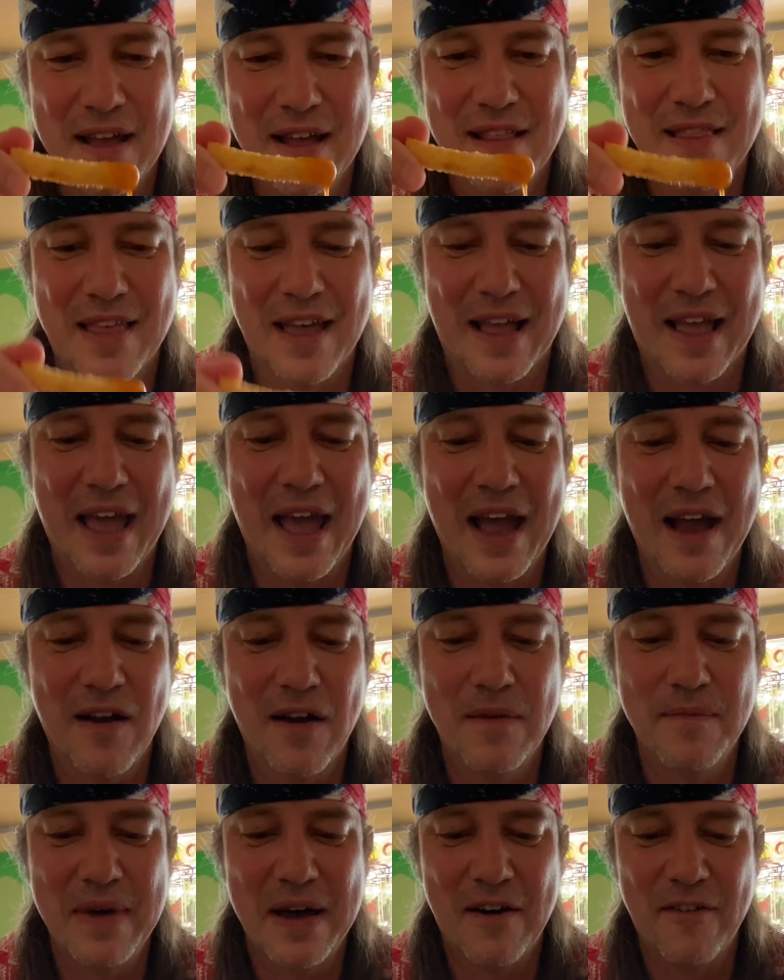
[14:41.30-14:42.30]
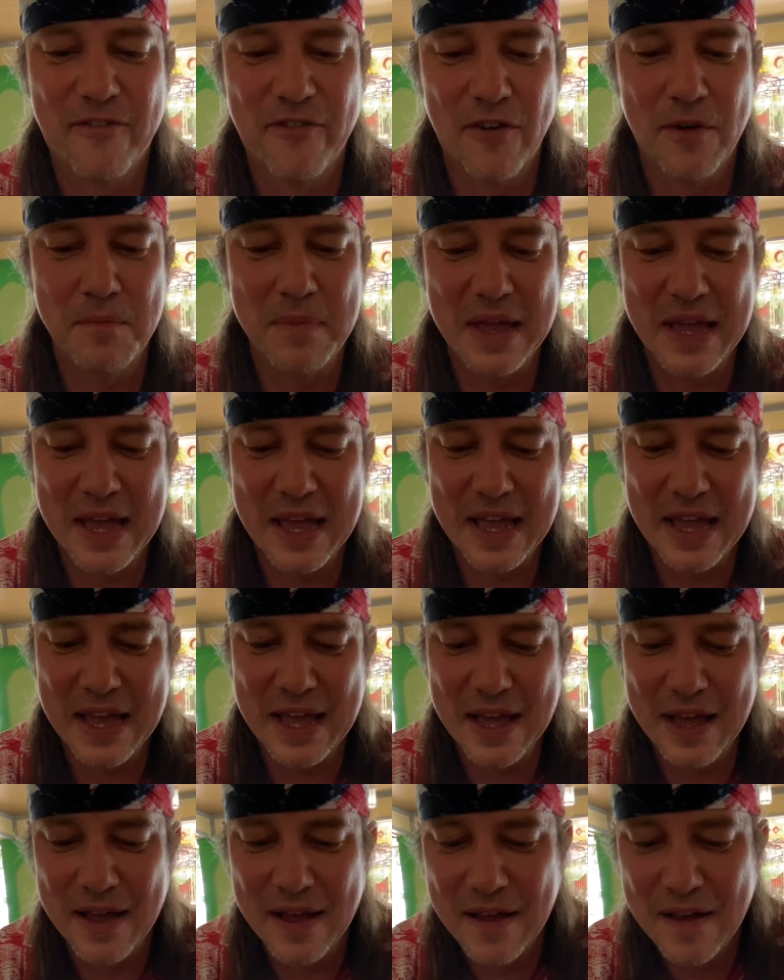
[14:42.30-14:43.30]
The caramel for me,
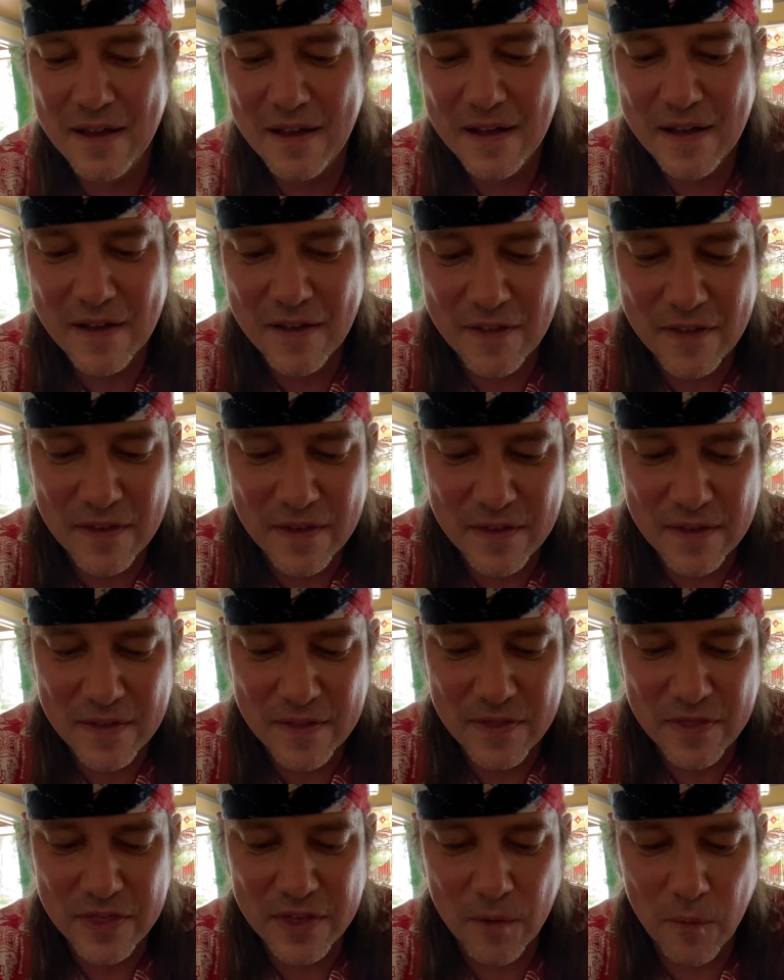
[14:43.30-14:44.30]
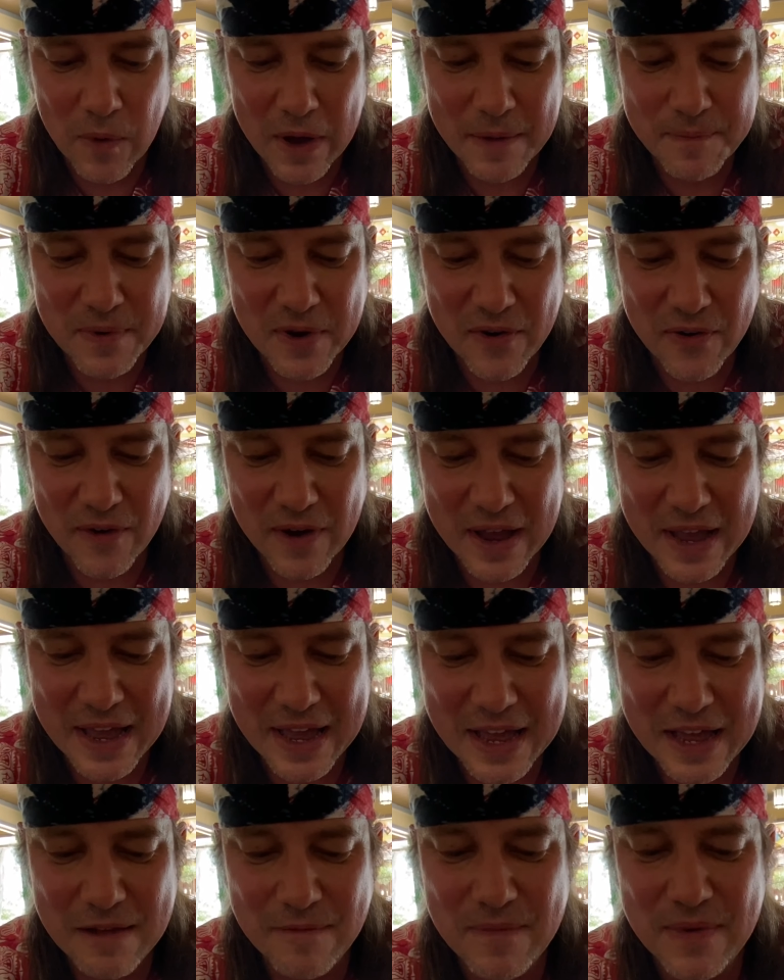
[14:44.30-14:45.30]
the whipped
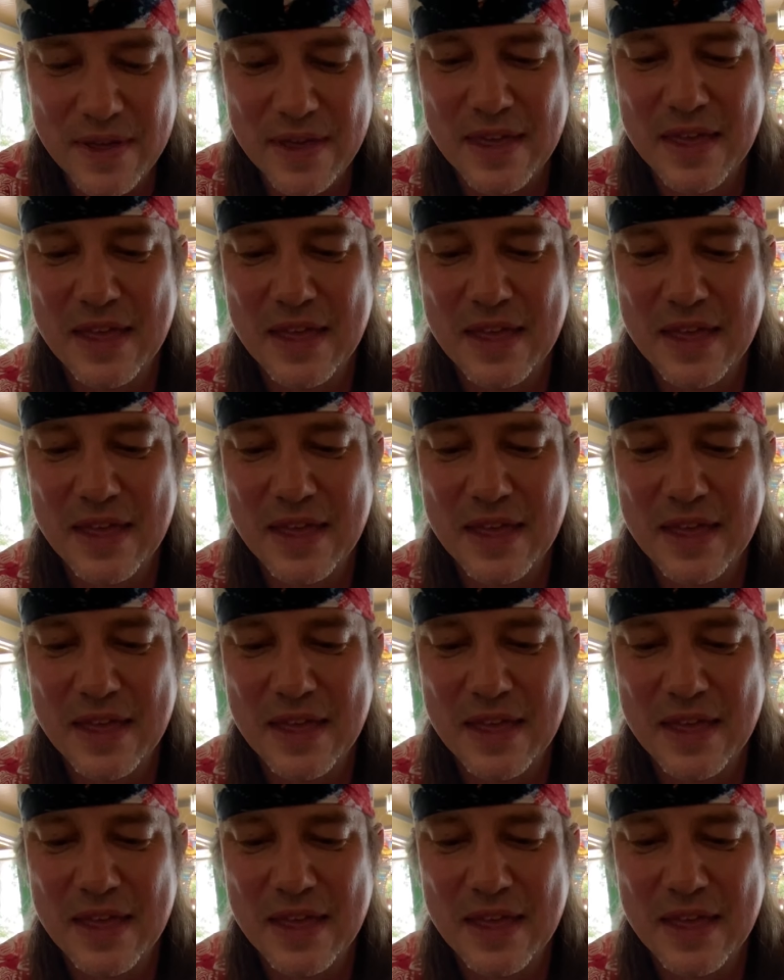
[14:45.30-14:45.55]
cream,